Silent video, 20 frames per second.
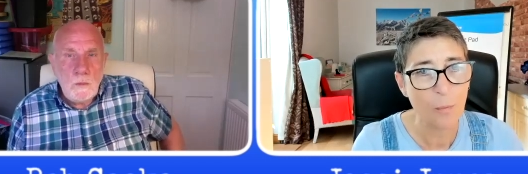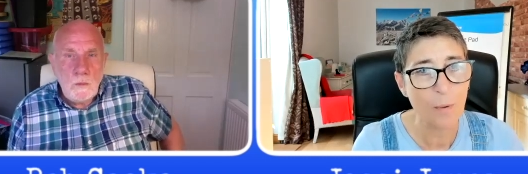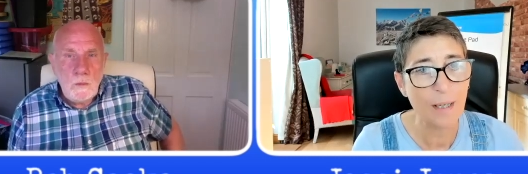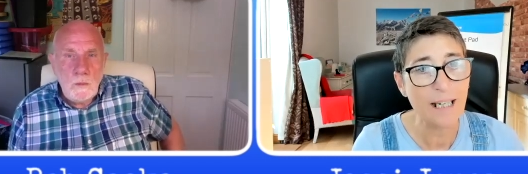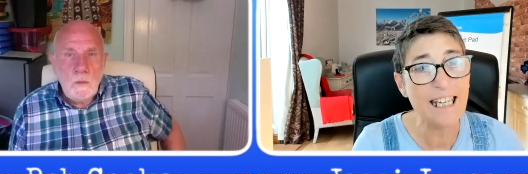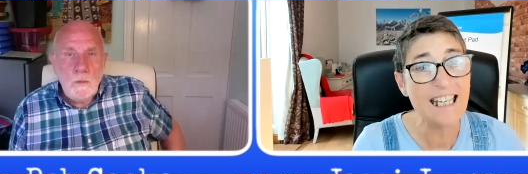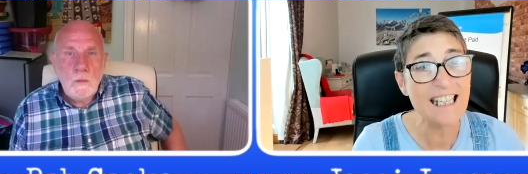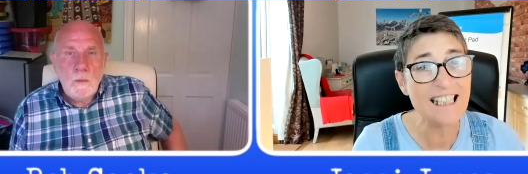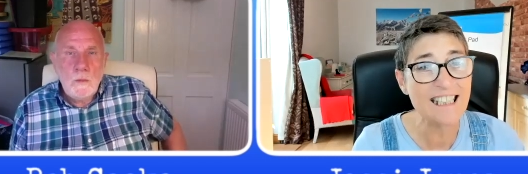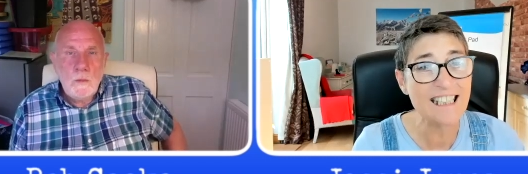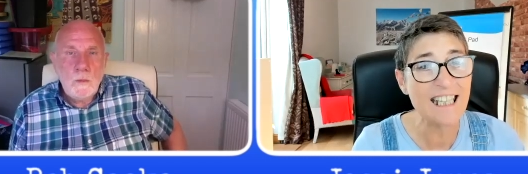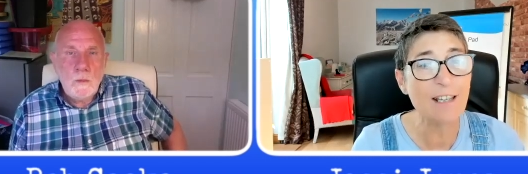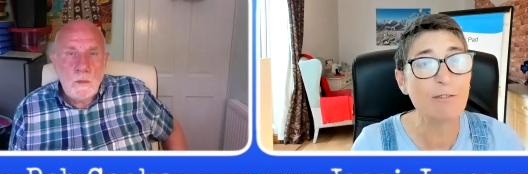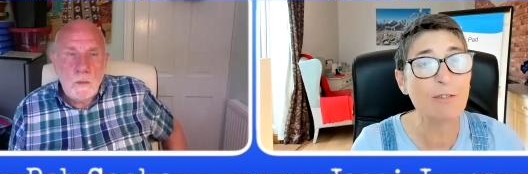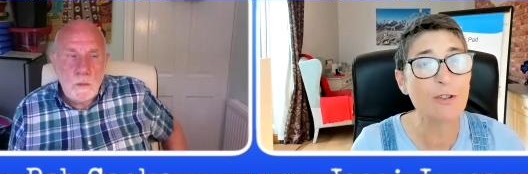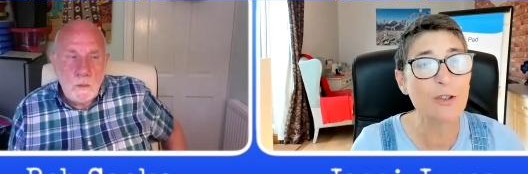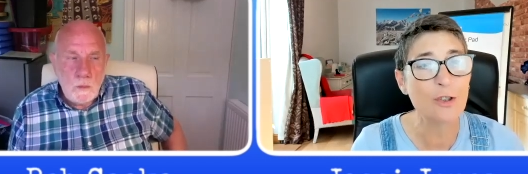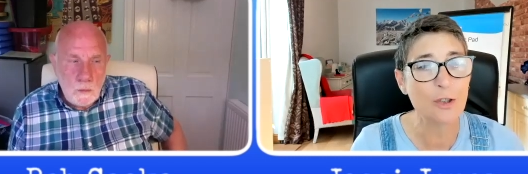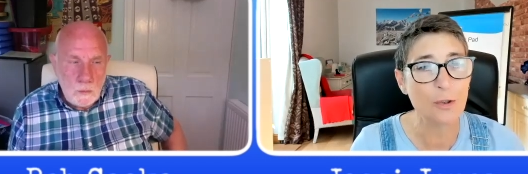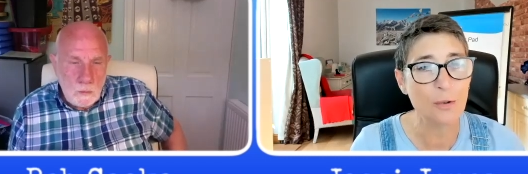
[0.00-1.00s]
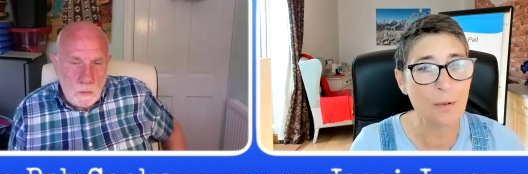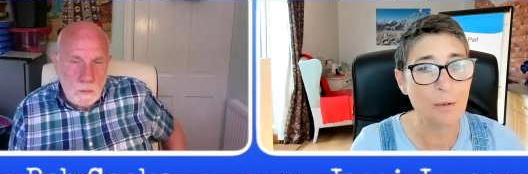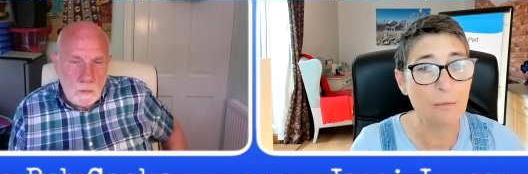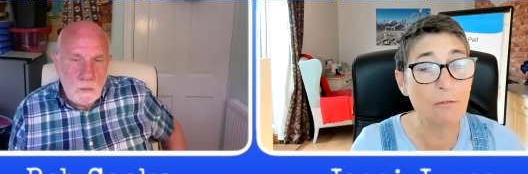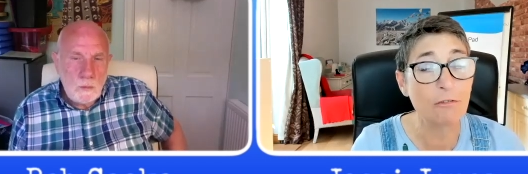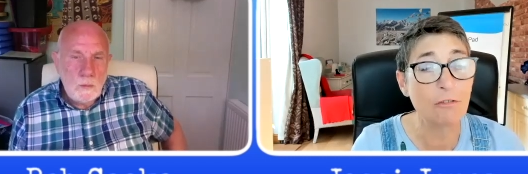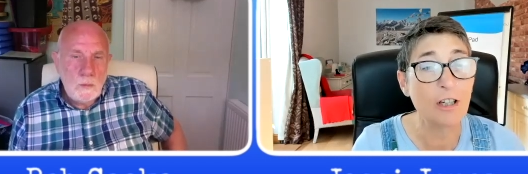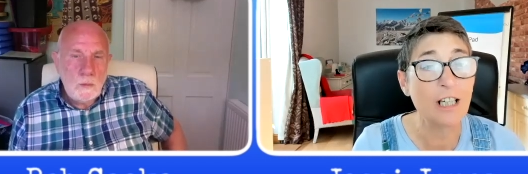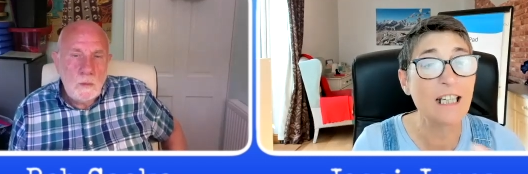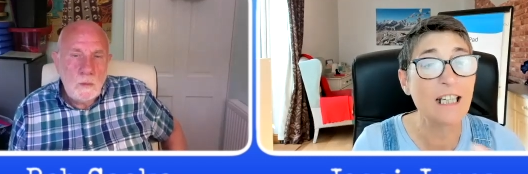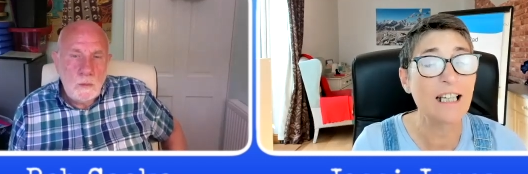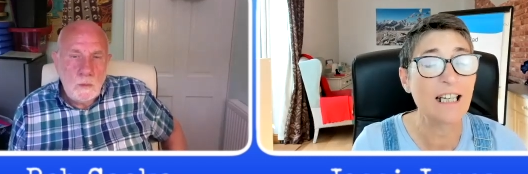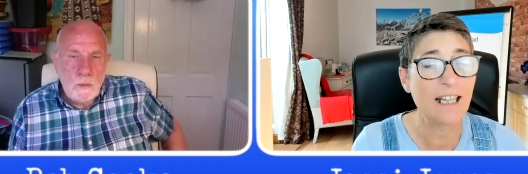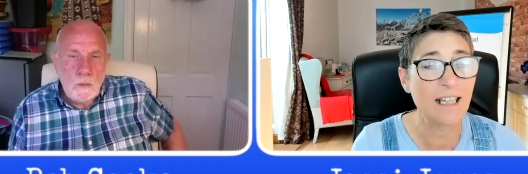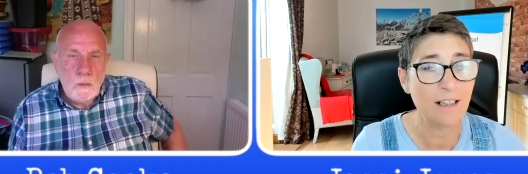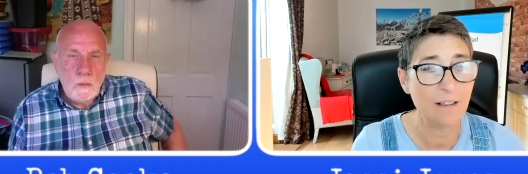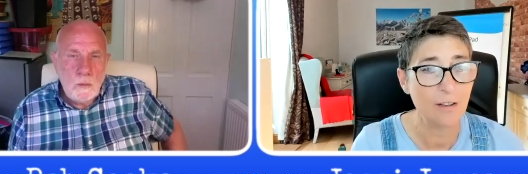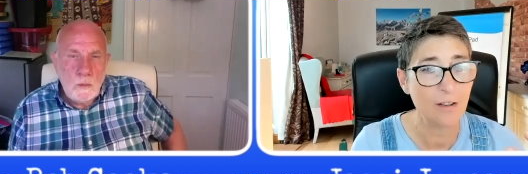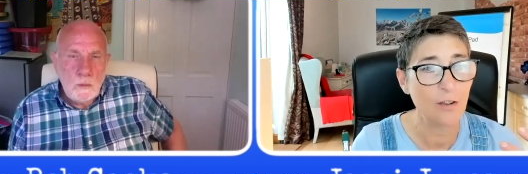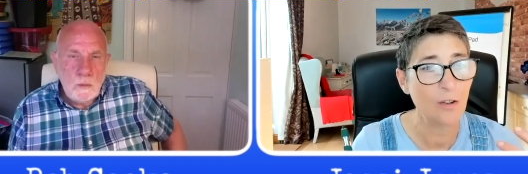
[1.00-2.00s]
Speaker 1: when it is given to them
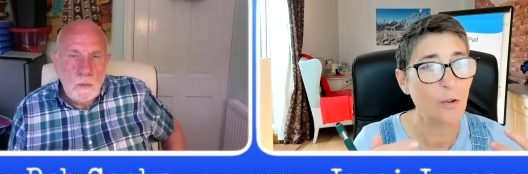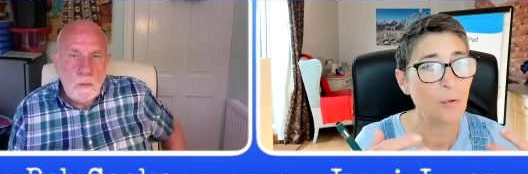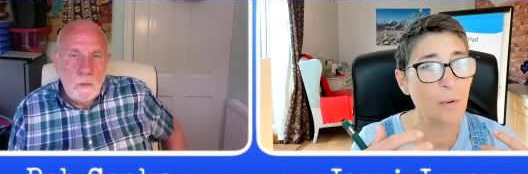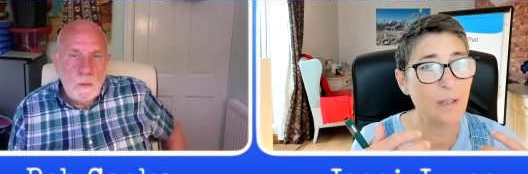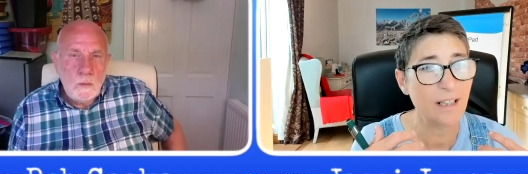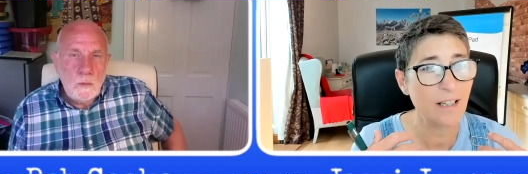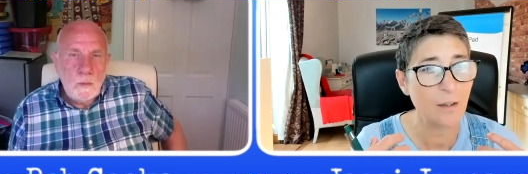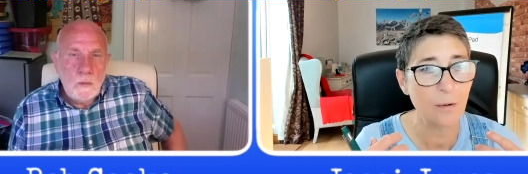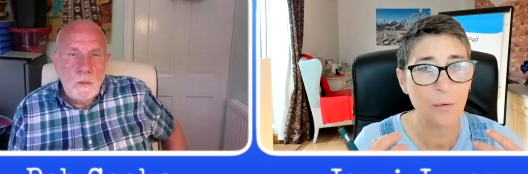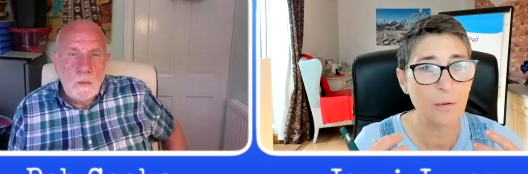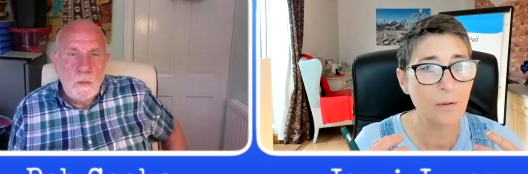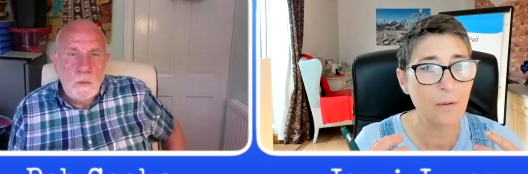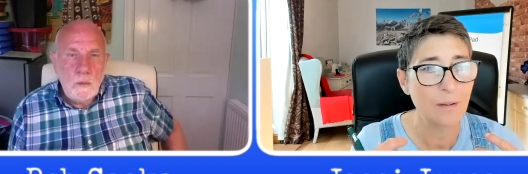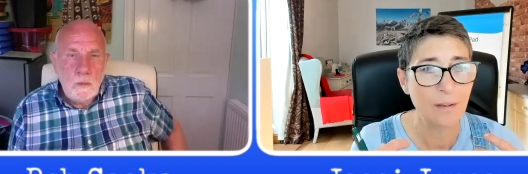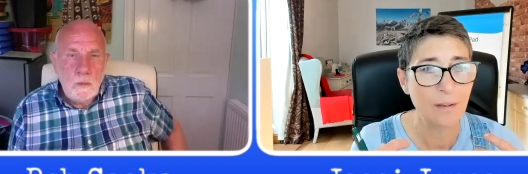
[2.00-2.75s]
freely you know without